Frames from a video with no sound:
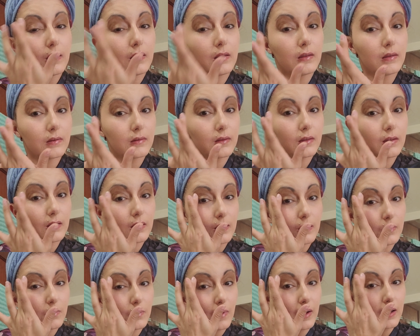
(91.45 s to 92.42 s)

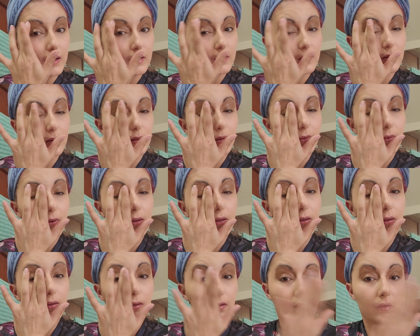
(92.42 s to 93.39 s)
easy way to do
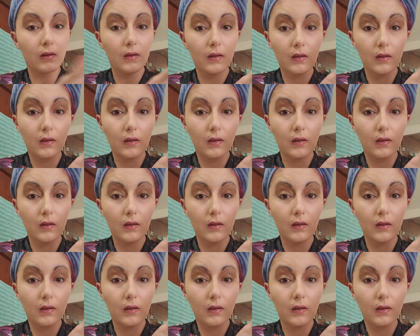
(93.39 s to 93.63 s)
it.